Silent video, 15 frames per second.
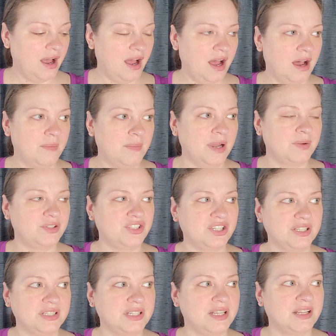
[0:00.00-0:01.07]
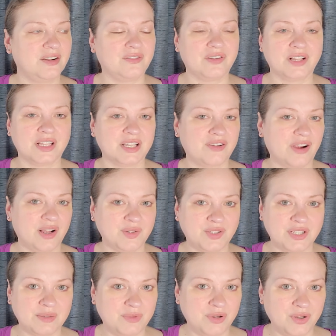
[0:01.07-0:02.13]
Um, I was just in a really
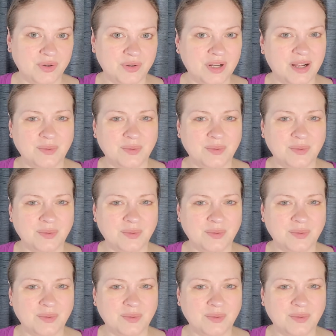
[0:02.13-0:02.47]
grouchy mood.